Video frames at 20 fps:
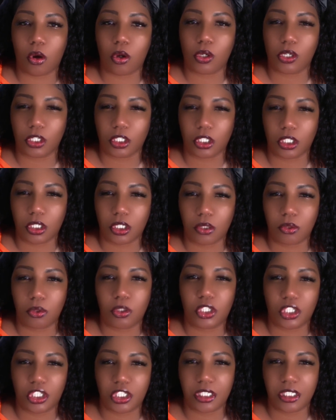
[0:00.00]
on a
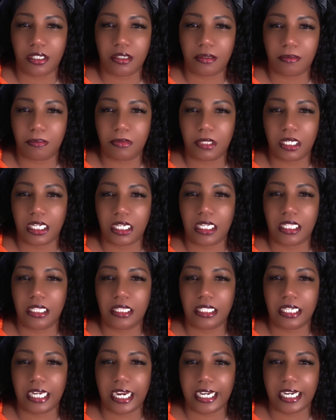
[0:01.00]
ghost ship in
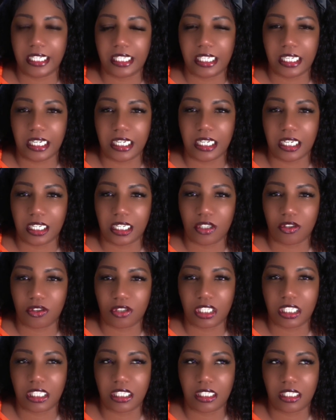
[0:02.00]
the
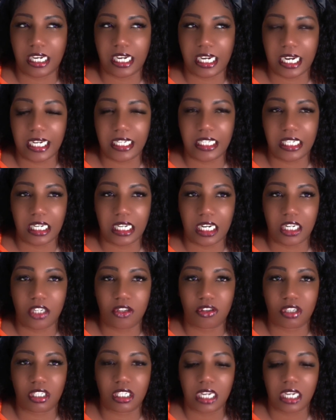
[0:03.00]
1800s, the late
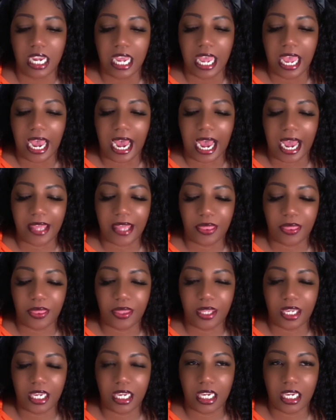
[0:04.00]
1800s. I
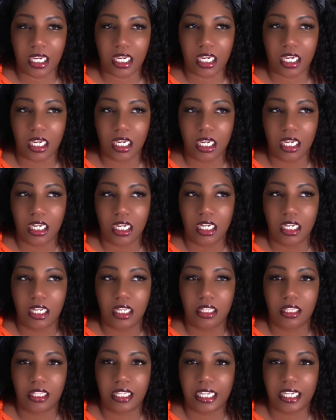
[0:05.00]
think
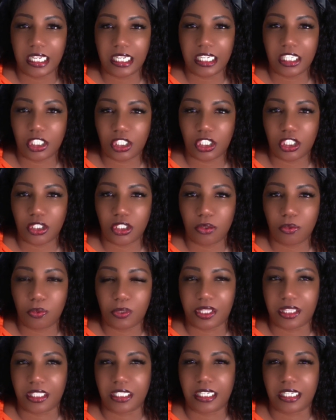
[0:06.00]
the issue
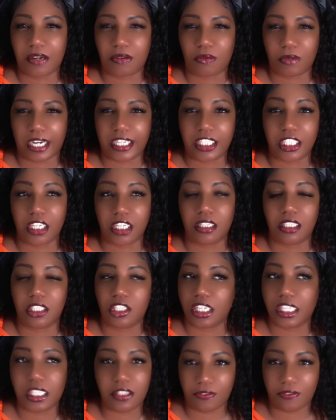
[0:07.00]
with the direction,
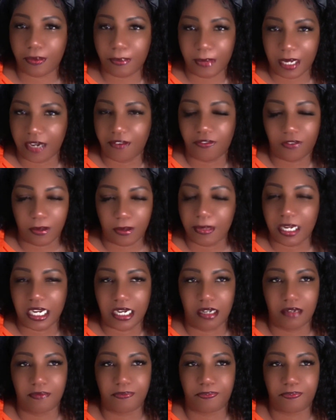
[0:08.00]
just for me, for
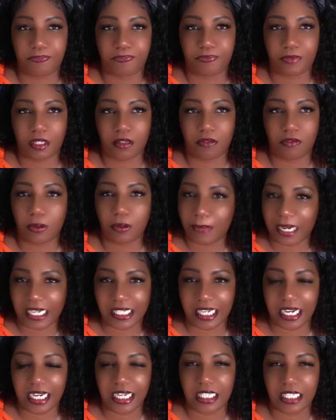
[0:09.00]
me, for my
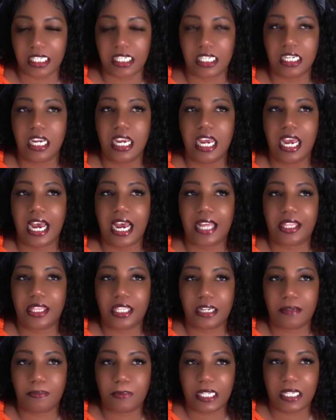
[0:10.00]
taste, I
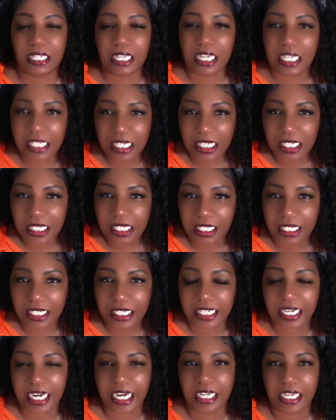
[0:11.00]
think because it's a
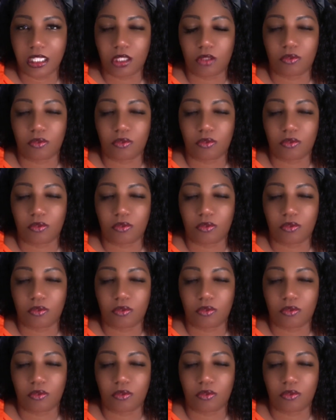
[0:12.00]
contained